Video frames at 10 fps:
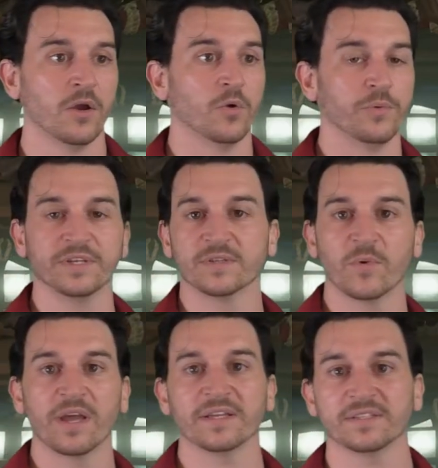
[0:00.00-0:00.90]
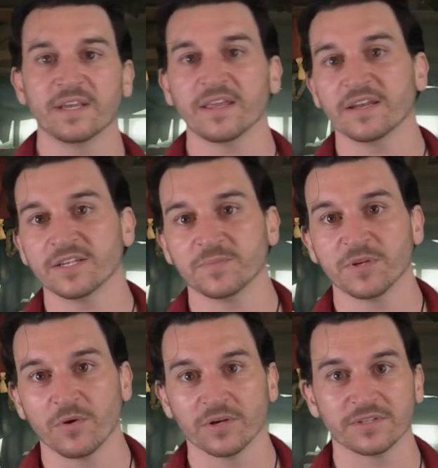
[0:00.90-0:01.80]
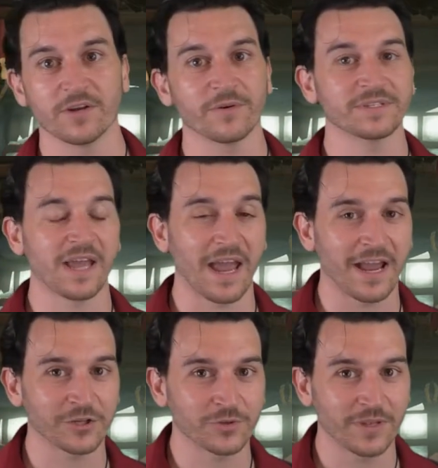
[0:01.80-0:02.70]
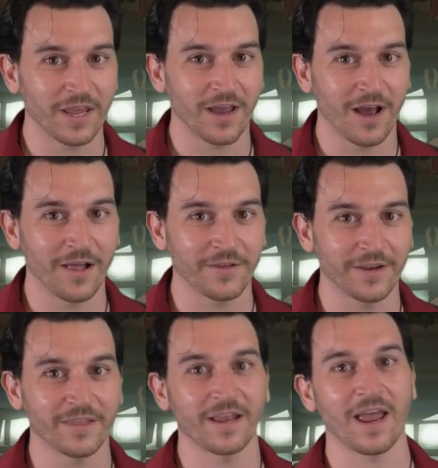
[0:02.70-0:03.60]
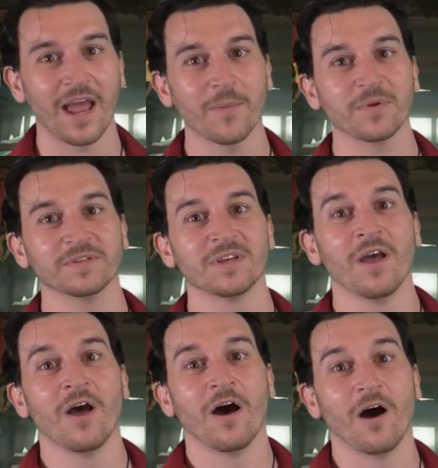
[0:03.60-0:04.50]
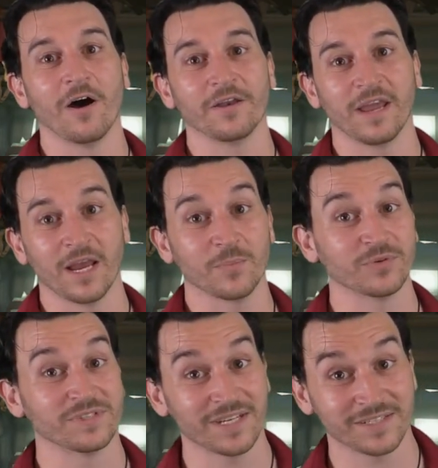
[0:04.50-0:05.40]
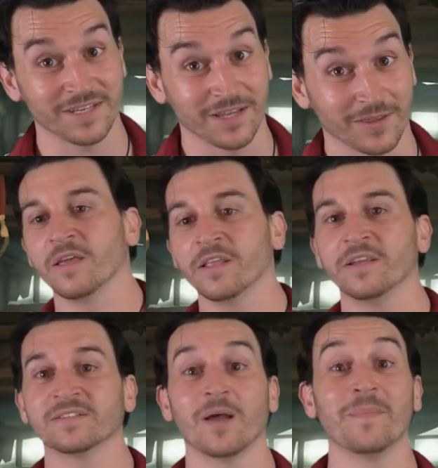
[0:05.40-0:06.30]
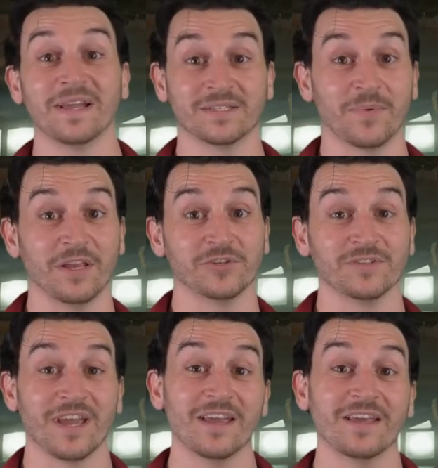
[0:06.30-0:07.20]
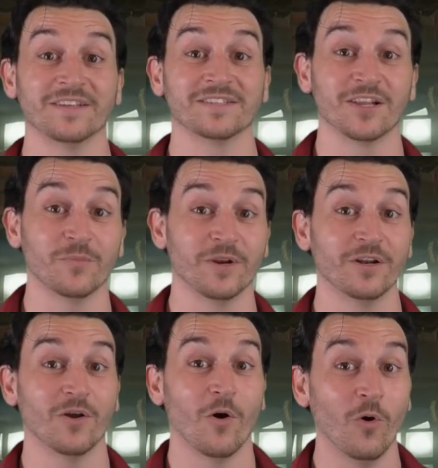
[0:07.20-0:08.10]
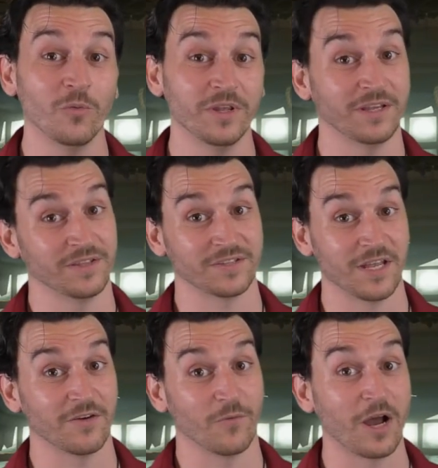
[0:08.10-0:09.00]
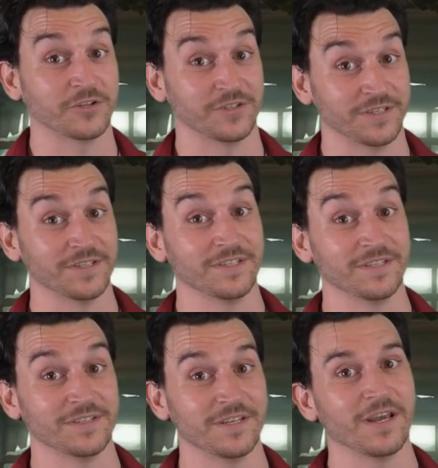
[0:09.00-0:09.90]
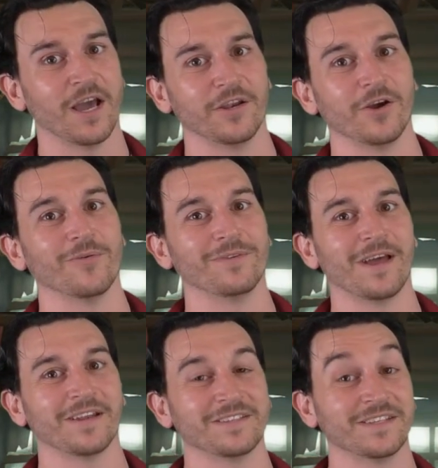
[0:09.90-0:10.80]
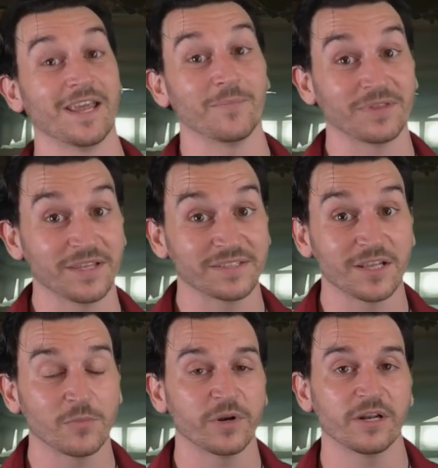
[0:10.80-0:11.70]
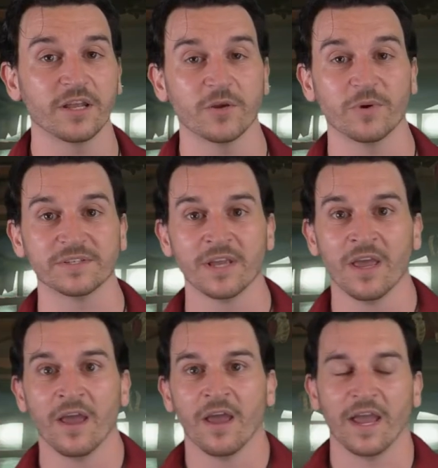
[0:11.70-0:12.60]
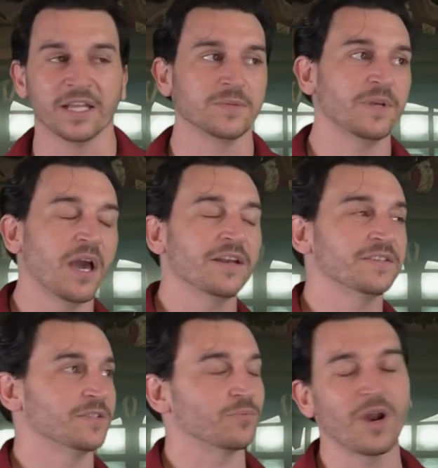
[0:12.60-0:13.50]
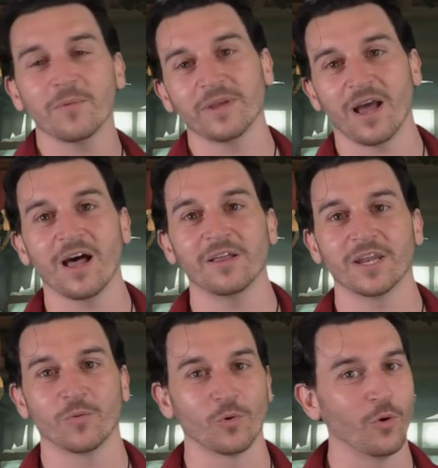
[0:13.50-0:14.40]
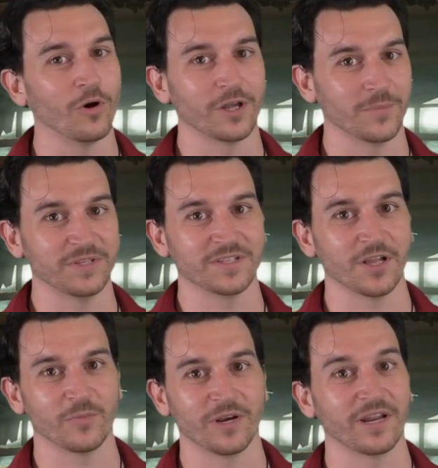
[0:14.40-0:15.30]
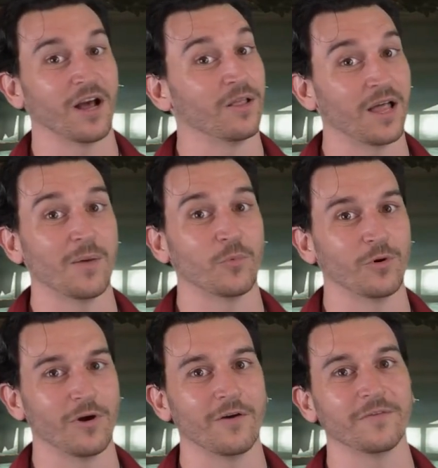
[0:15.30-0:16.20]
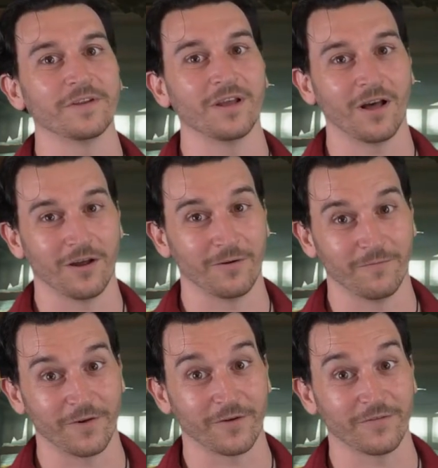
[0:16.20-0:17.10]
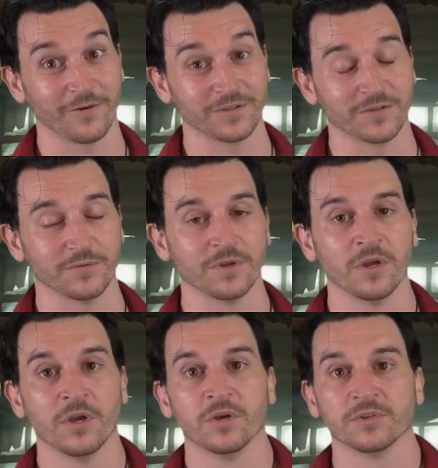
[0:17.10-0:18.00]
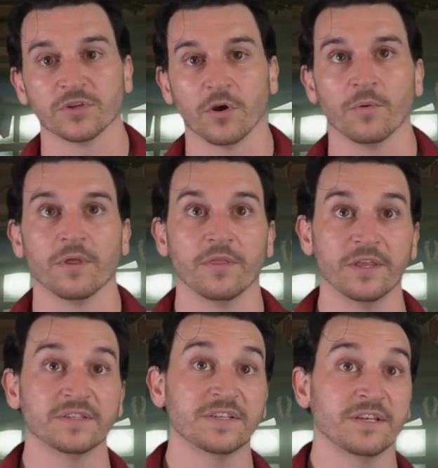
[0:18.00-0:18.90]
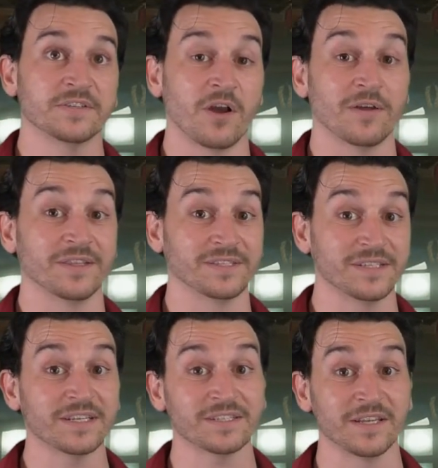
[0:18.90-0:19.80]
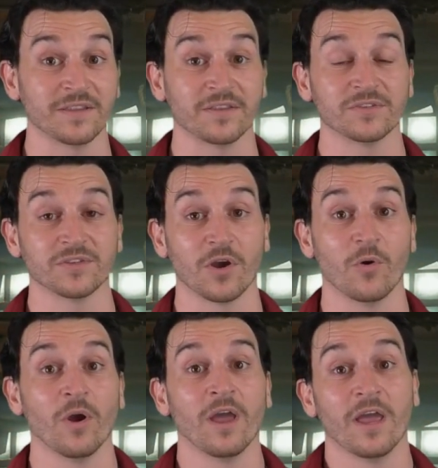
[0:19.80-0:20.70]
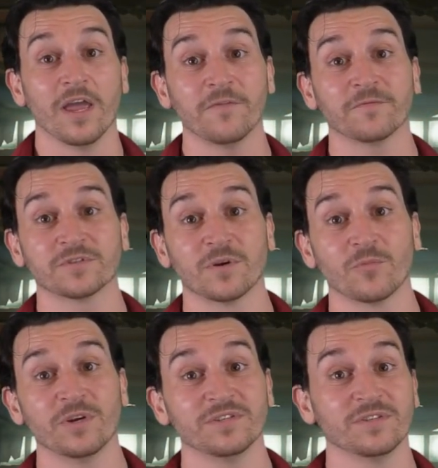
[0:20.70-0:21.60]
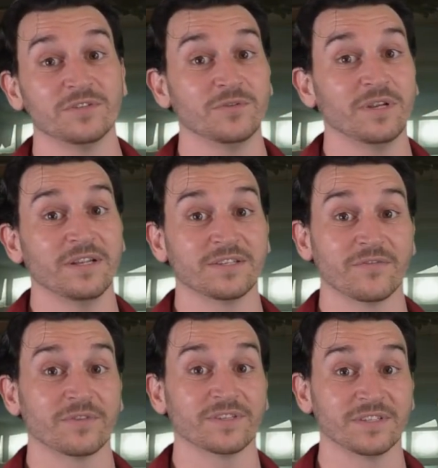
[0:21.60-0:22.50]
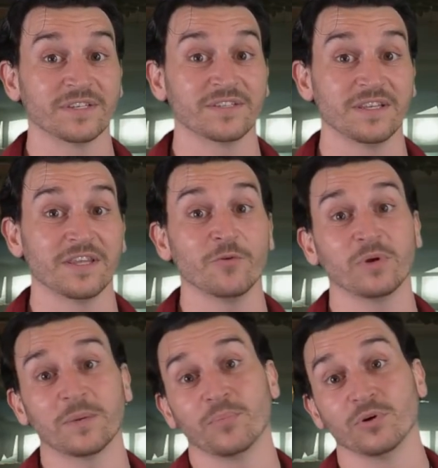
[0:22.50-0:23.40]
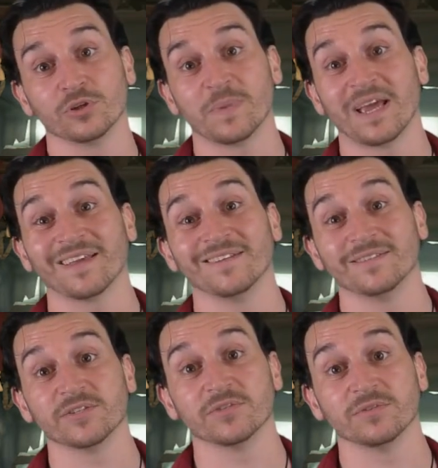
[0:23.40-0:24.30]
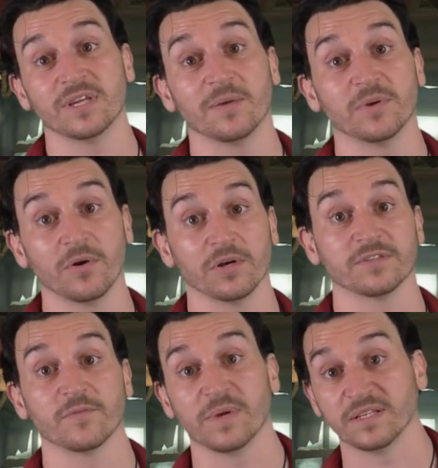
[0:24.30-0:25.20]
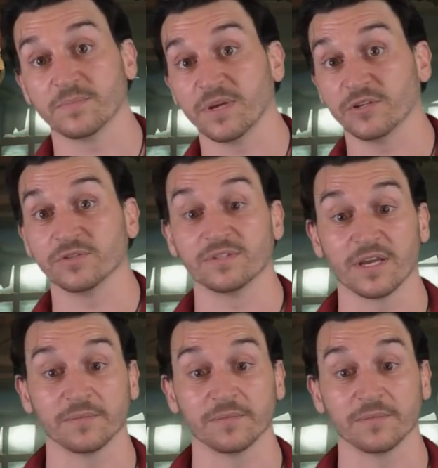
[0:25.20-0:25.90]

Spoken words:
Reason why I say that is because there is actually a holiday that happens on April 16th. It is Emancipation Day. It is celebrated only in the state of Washington, D.C. I know, not a state, but they celebrate it anyways. And to be honest, it's probably a holiday we're all going to be celebrating a lot more often very, very soon. So this is on the 16th. So if for some reason the due date is ever the 16th, it will get pushed back an additional day because of Emancipation Day.